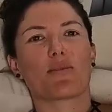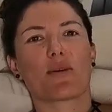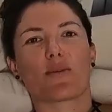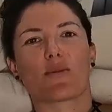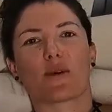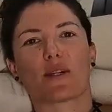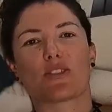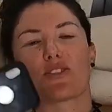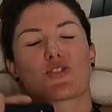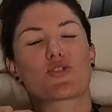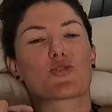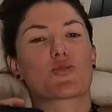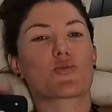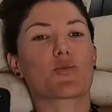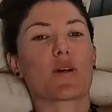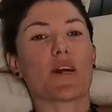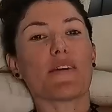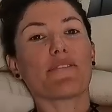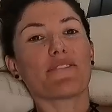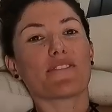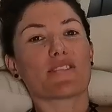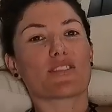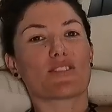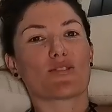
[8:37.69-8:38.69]
We went
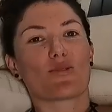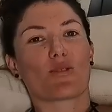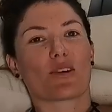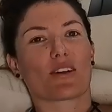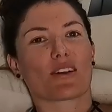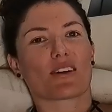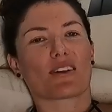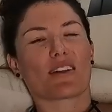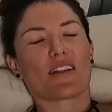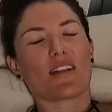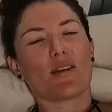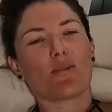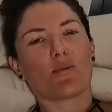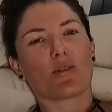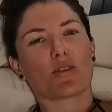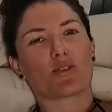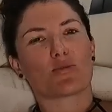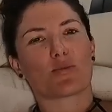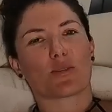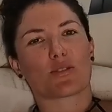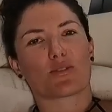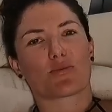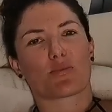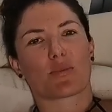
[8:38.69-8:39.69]
drift snorkeling,
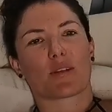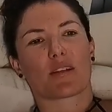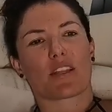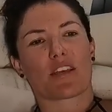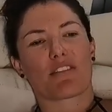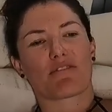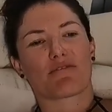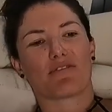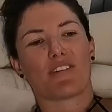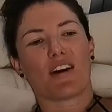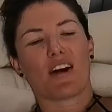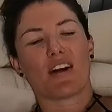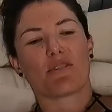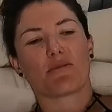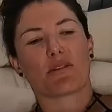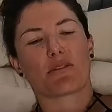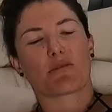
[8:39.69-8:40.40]
which was really fun.